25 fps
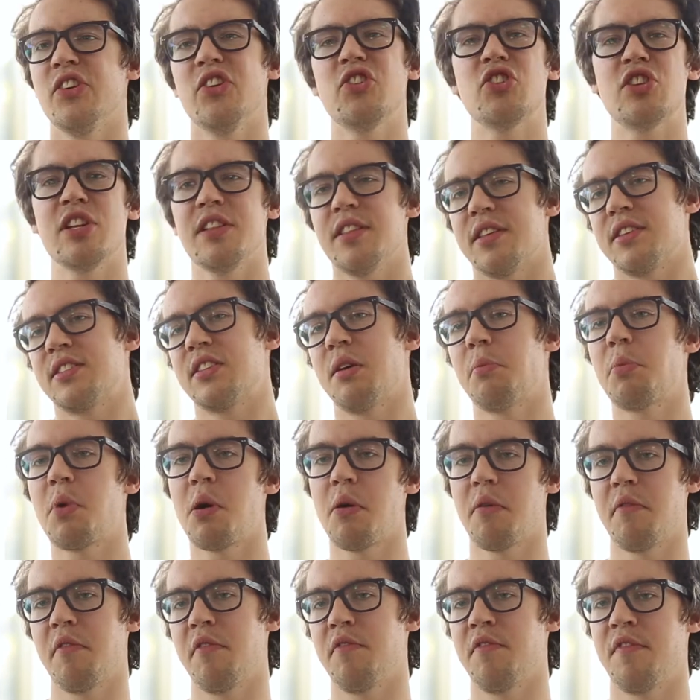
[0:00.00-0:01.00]
Usually there's some
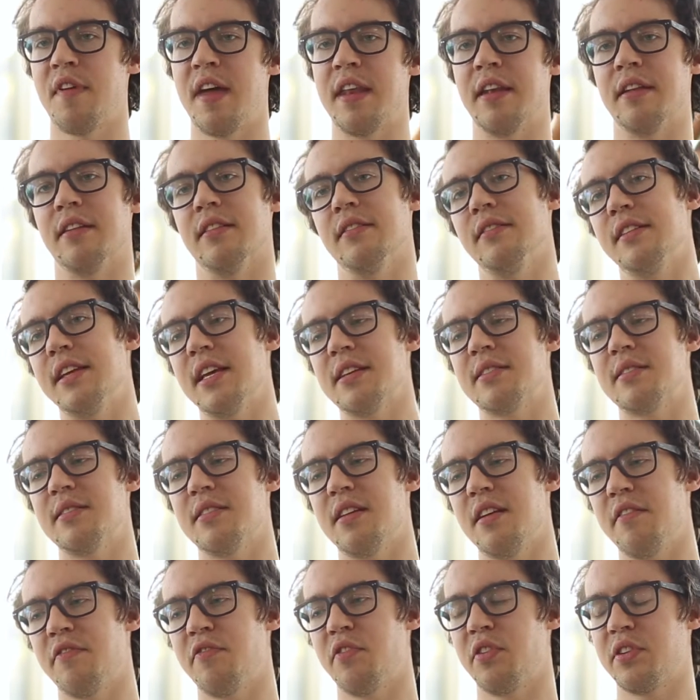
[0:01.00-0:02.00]
kind of event.
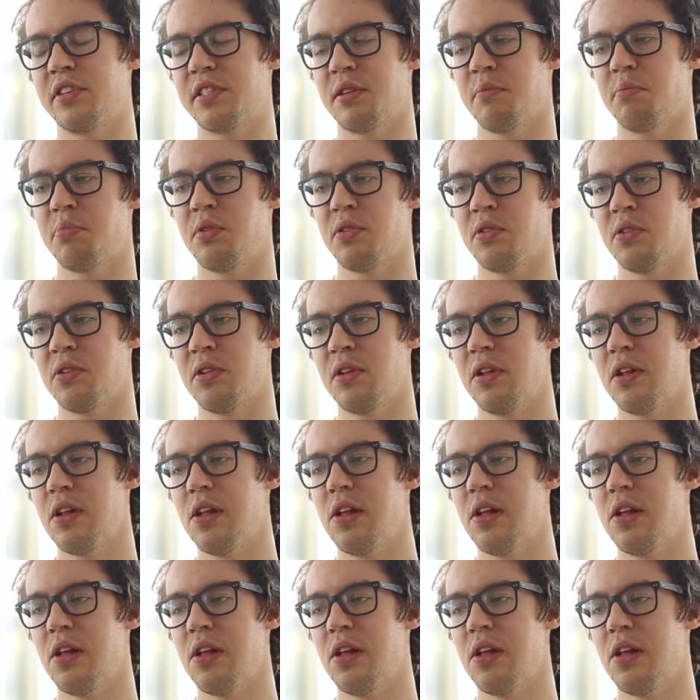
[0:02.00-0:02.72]
Yesterday, for example,